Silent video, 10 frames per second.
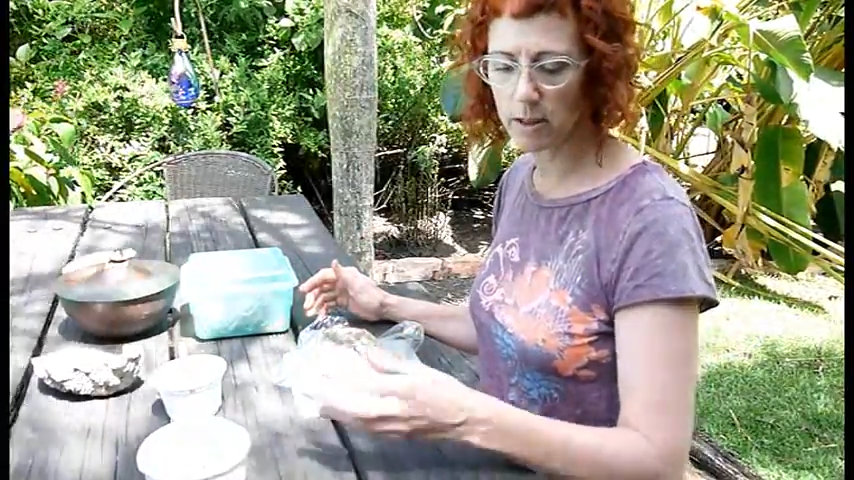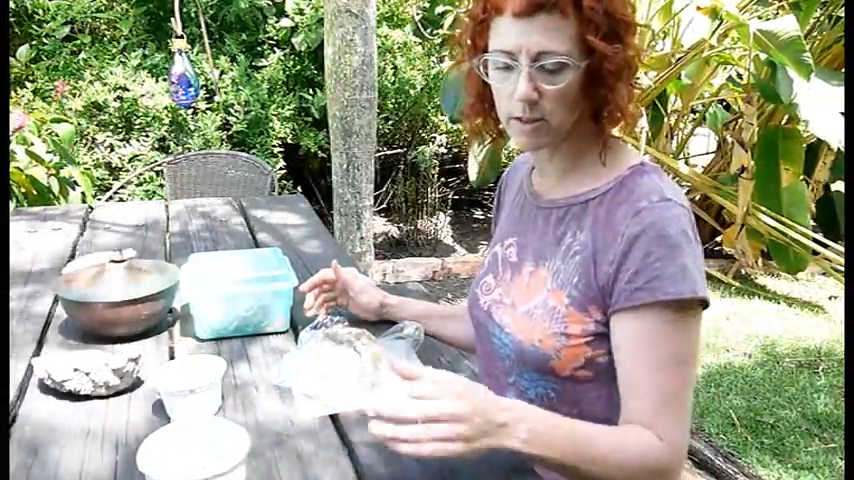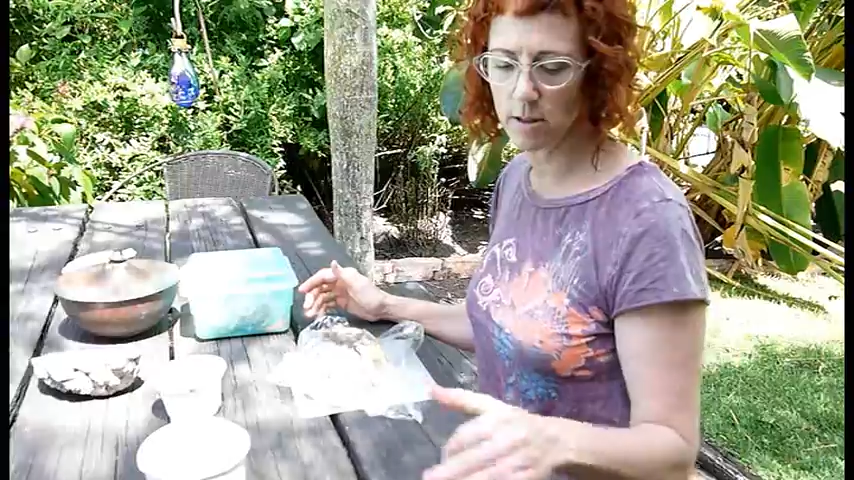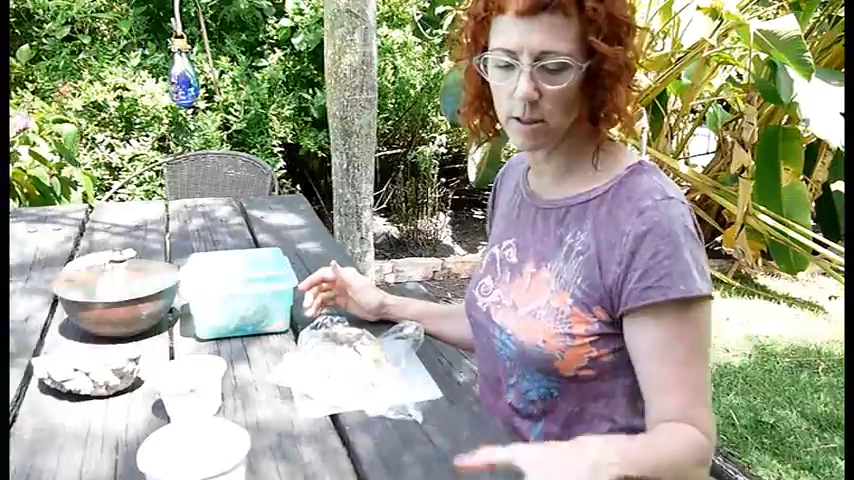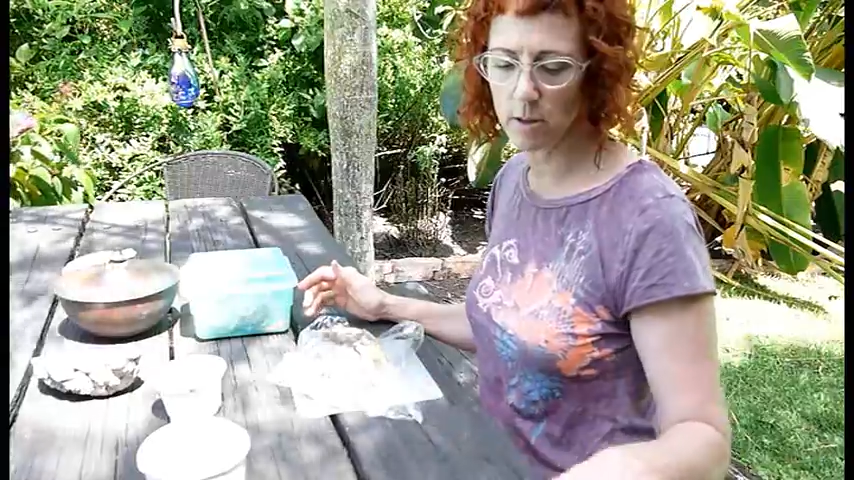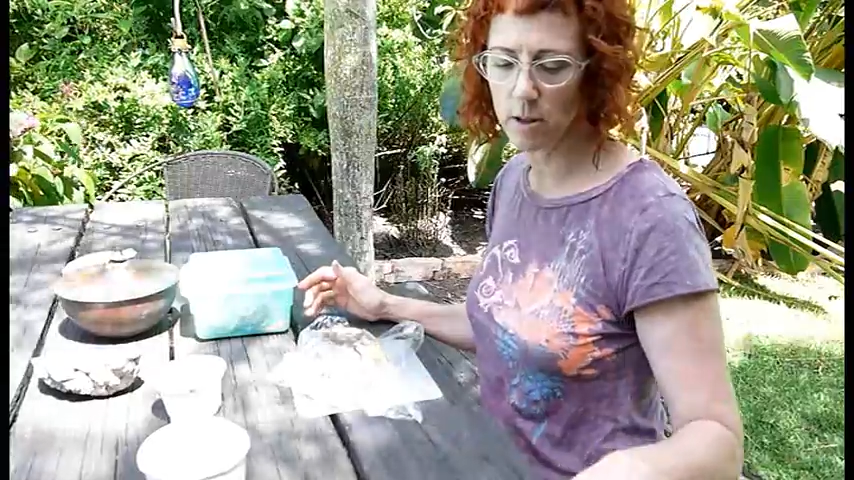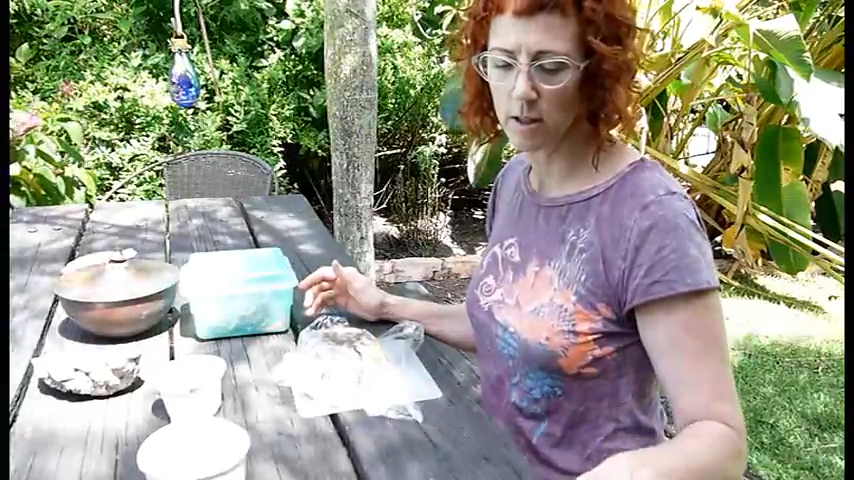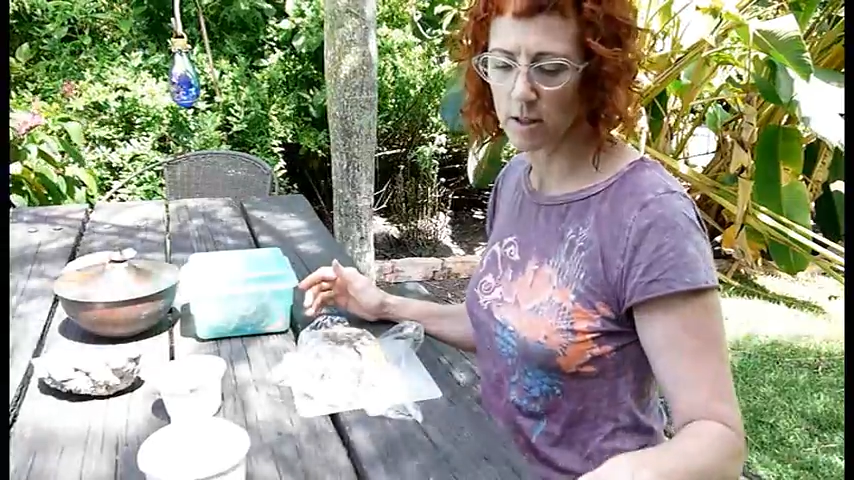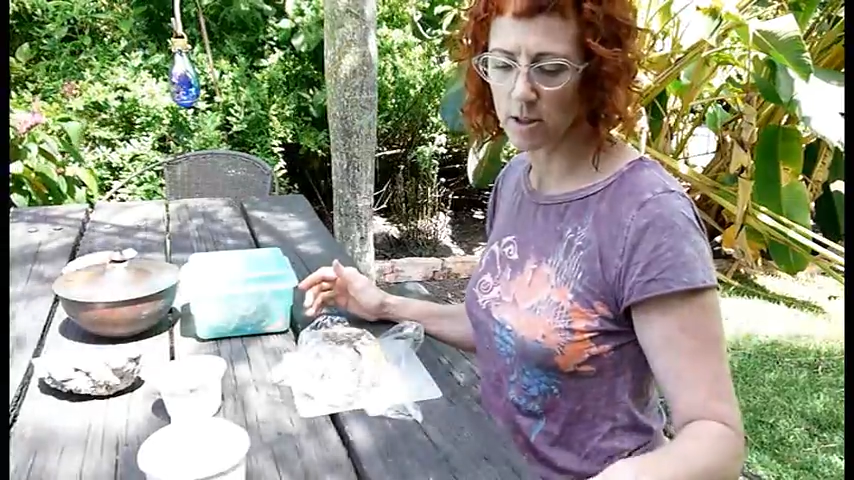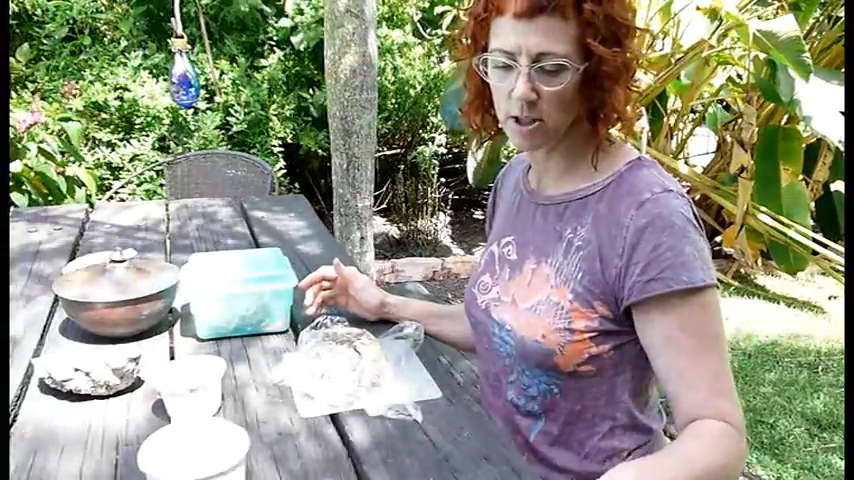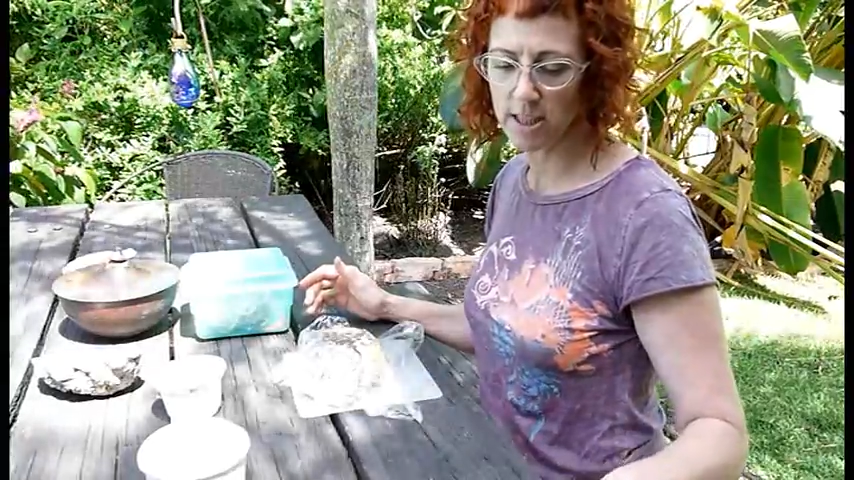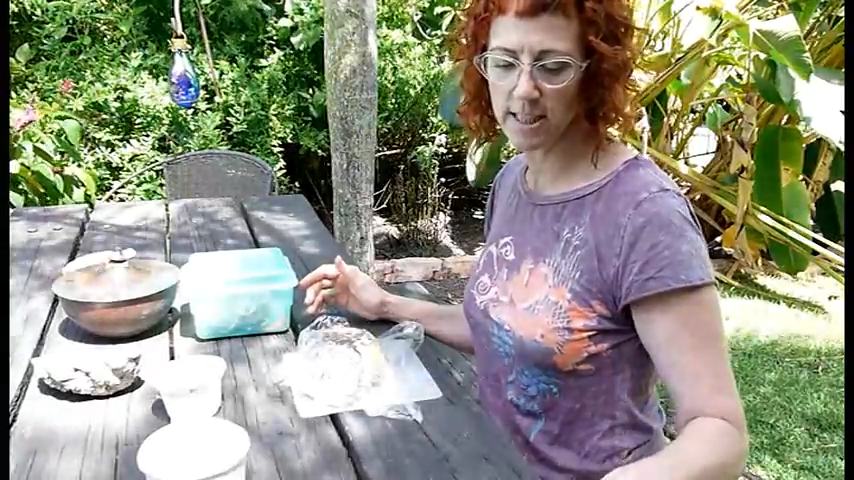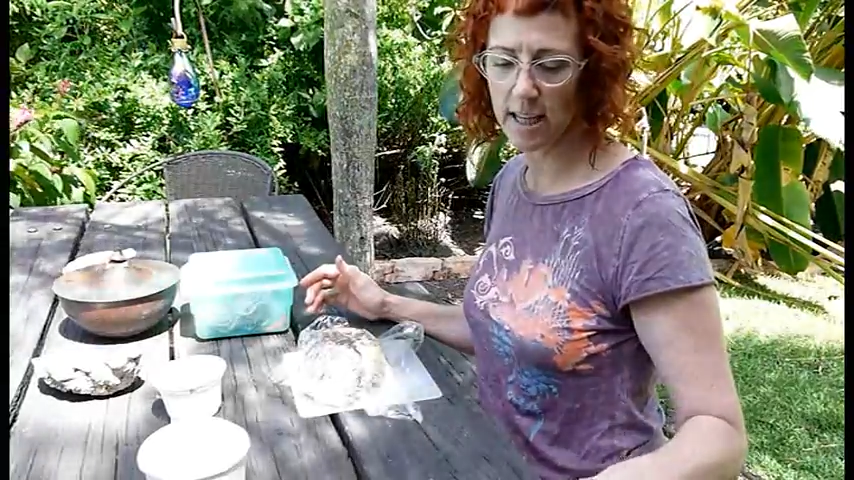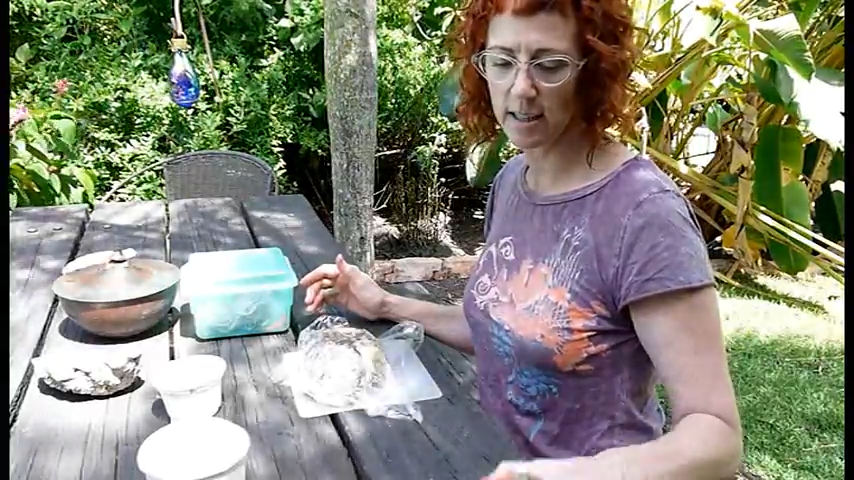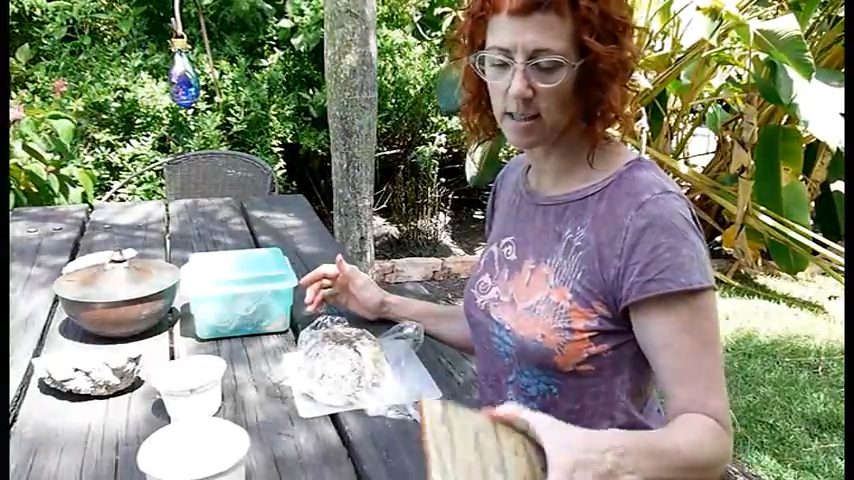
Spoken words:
to do, I'm just going to take a